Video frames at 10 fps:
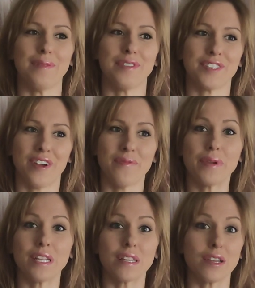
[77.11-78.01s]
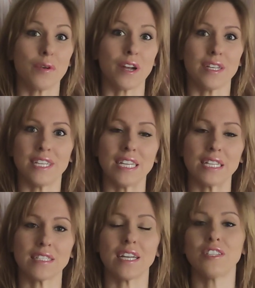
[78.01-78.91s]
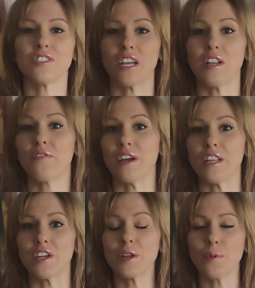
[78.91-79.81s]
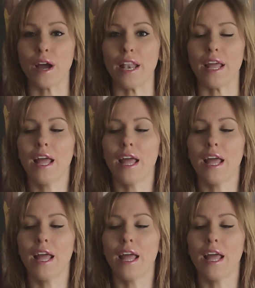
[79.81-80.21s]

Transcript: So I've been going on dating sites trying to find a good one.